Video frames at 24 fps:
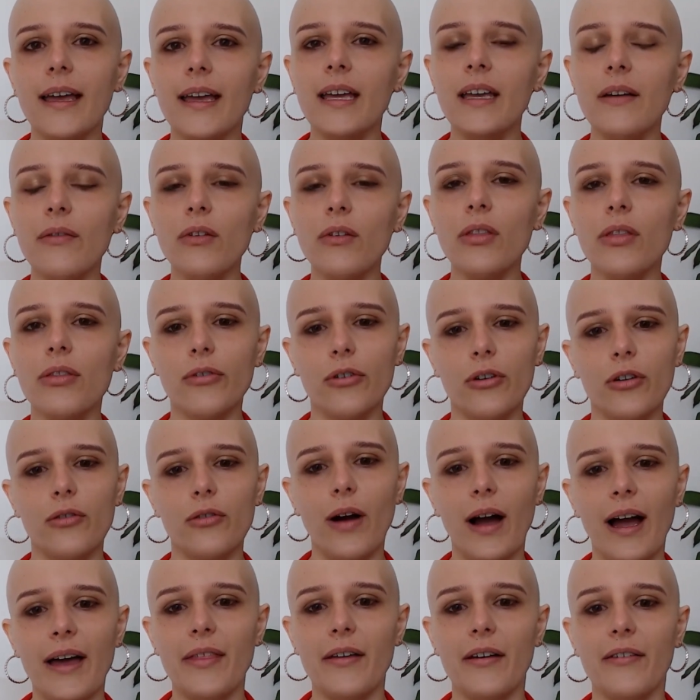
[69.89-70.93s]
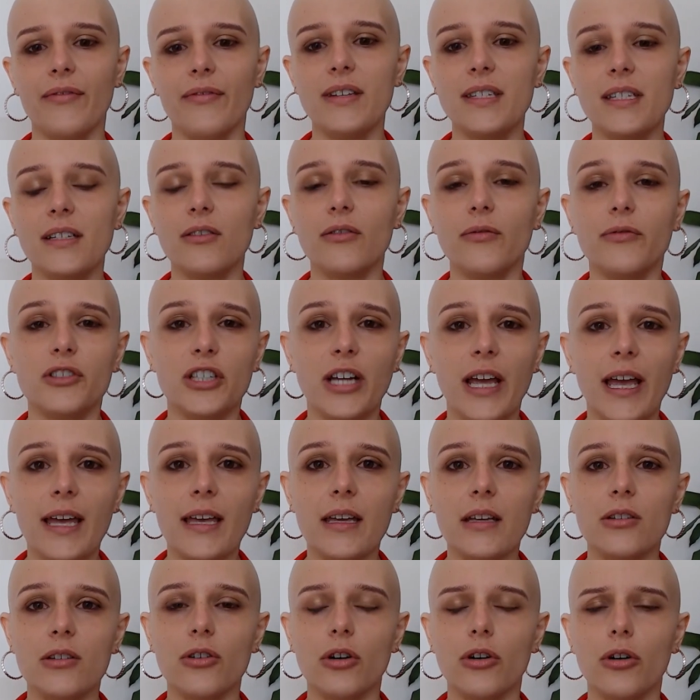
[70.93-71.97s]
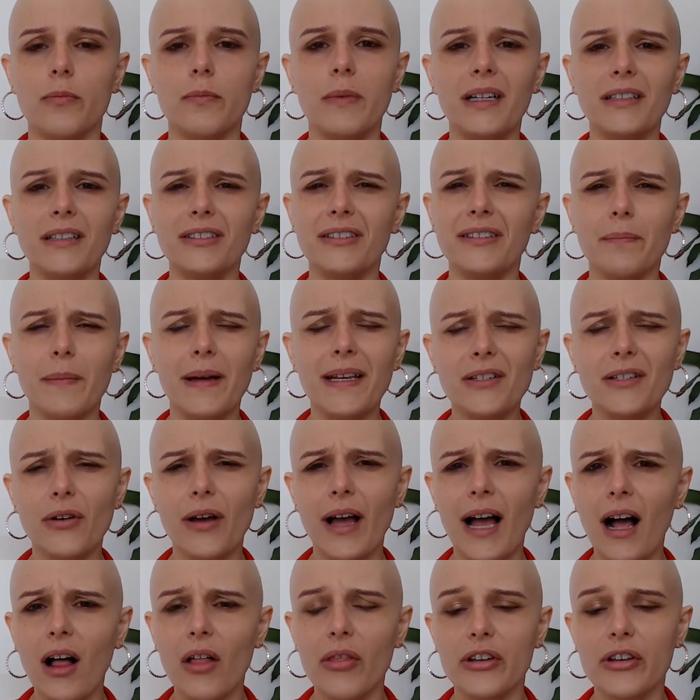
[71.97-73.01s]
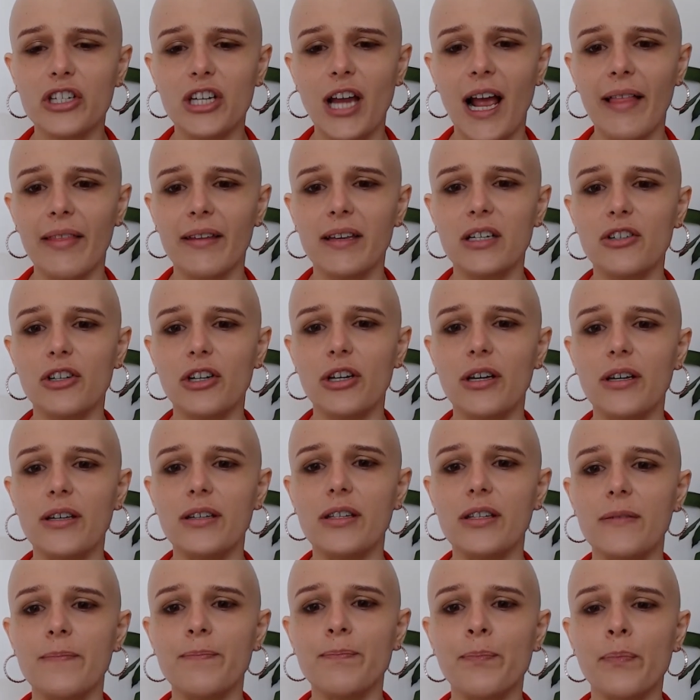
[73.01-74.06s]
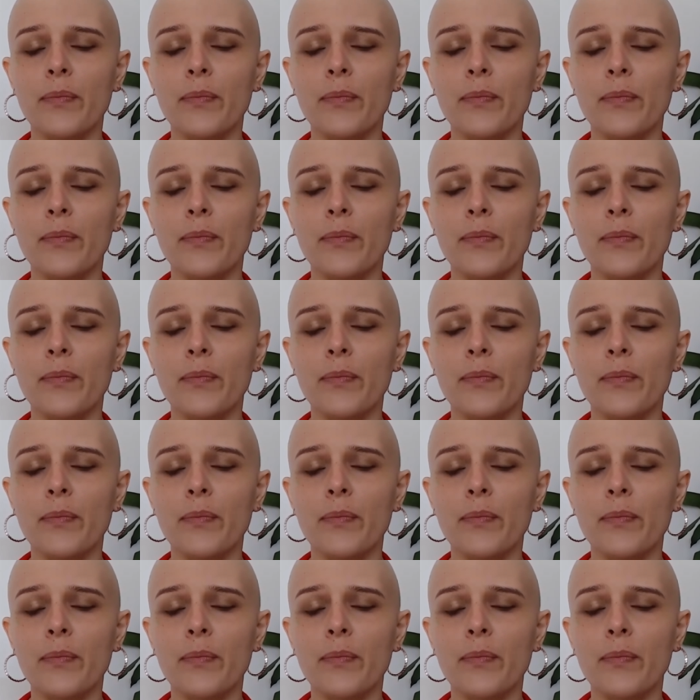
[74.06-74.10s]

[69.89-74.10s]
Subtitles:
even through either physical change or mental health challenges,